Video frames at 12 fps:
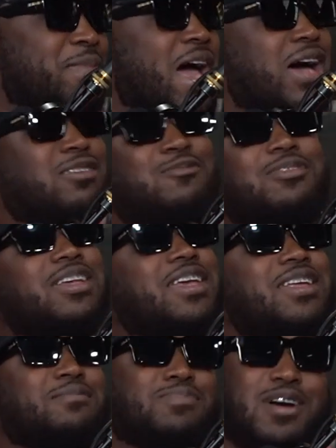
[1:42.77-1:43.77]
I don't want to
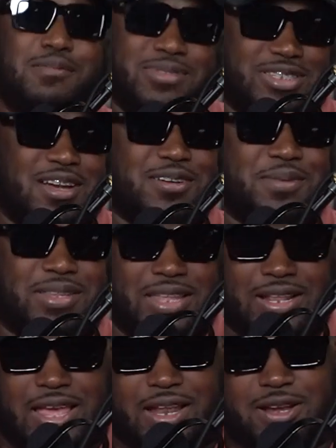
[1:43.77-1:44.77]
hear it, bro. I'm going to talk about
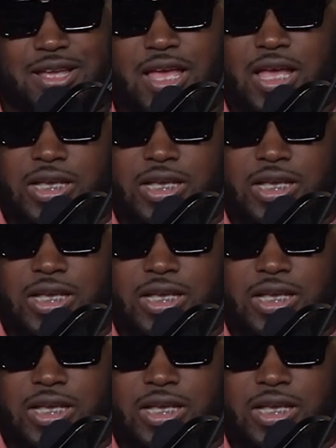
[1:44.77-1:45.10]
that later.